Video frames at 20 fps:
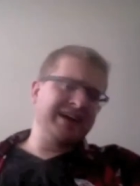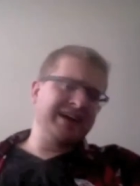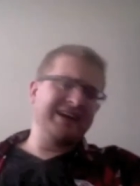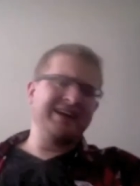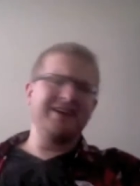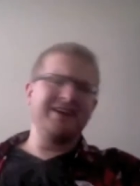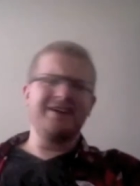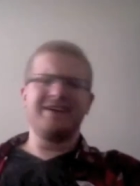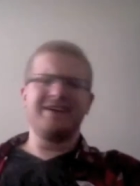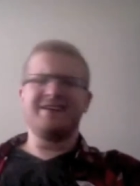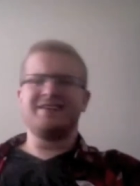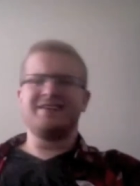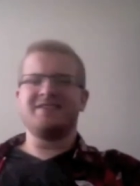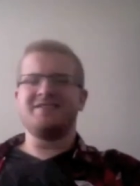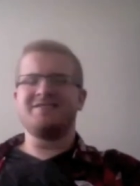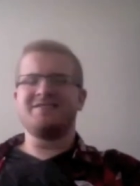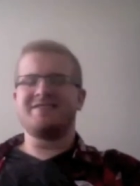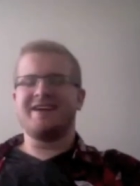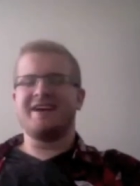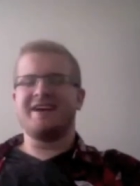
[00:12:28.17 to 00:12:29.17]
he
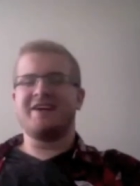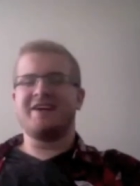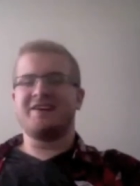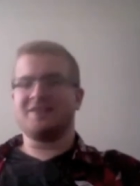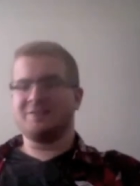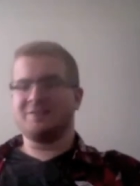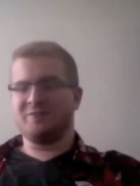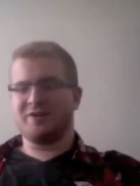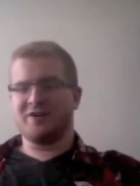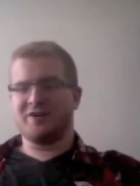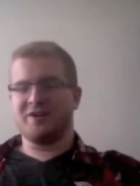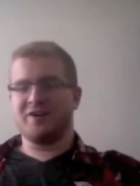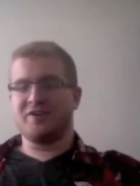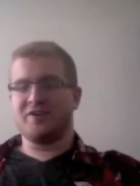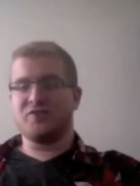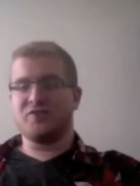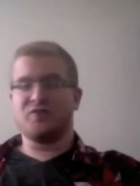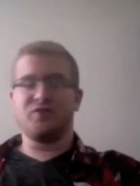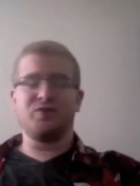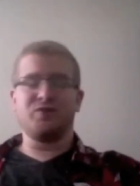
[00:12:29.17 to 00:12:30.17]
is a comic book
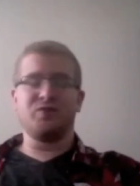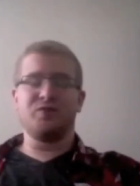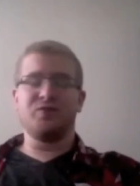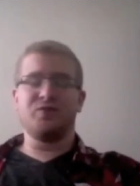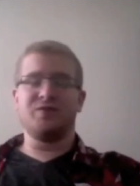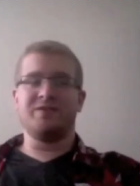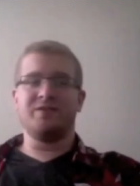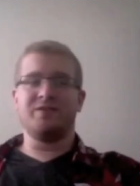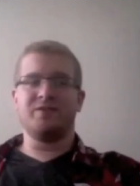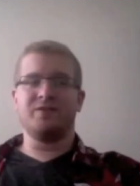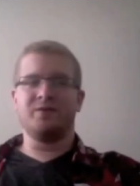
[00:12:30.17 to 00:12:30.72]
artist who